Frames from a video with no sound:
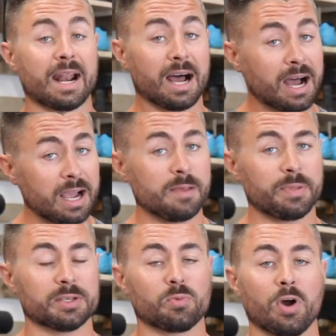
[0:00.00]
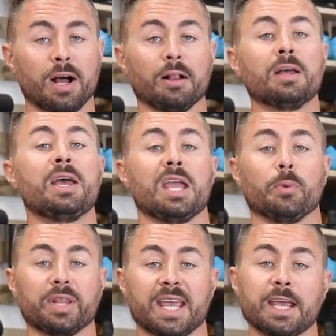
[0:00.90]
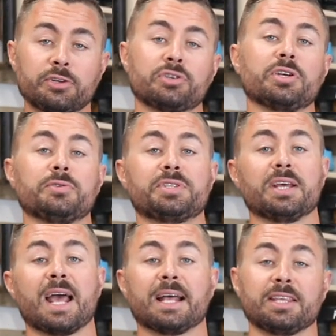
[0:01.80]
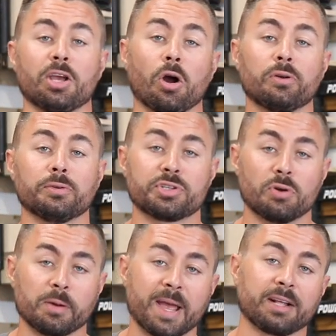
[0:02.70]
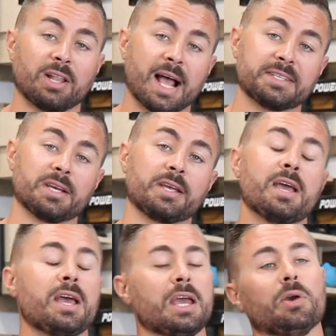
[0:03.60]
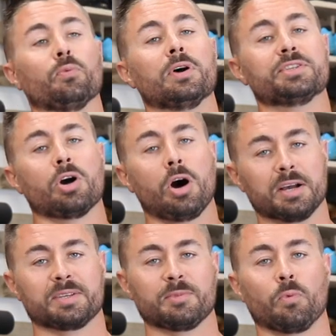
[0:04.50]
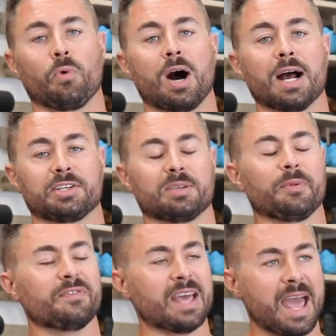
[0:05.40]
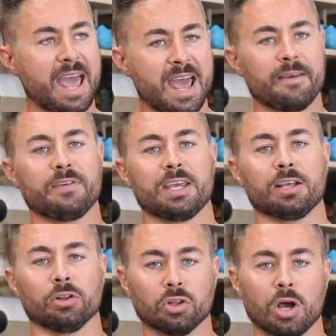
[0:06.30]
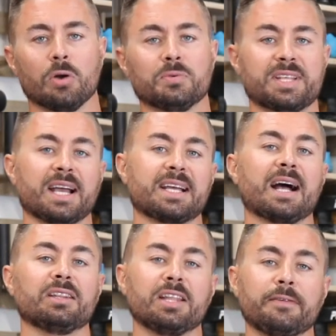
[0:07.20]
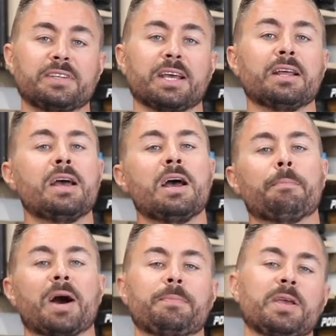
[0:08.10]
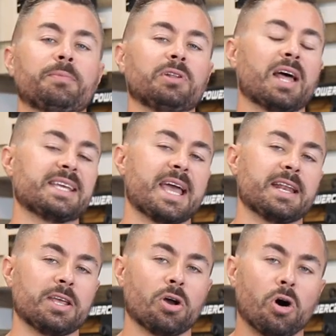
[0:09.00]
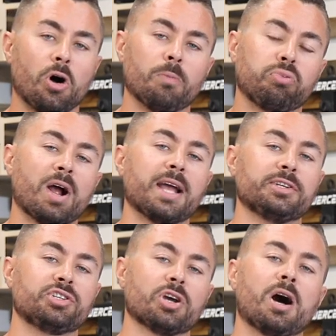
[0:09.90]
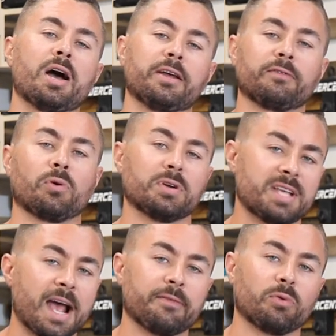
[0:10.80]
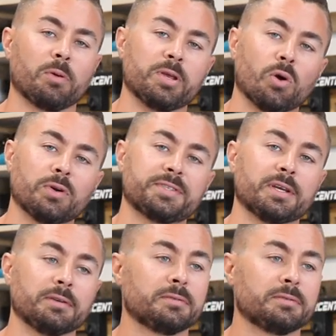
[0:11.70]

of hype as well. And when they introduced it at the Arsenal Strength Classic, it was awesome to watch some of the heavy loads that got lifted by people like Eddie Hall, Brian Shaw, and of course, Hafþór Bjornsson.